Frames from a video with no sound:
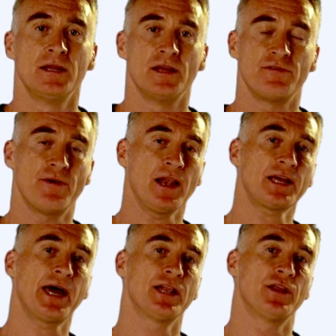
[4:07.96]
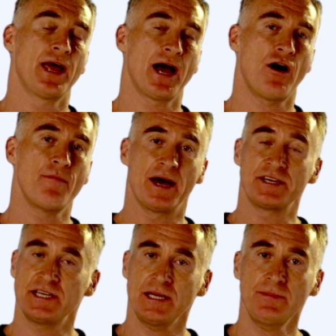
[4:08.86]
Now if you've allocated an hour,
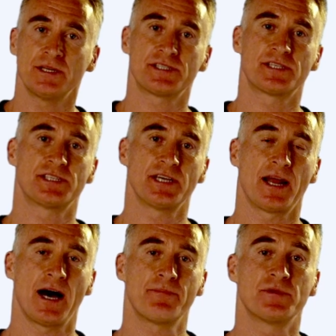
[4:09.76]
about 10 minutes to set up,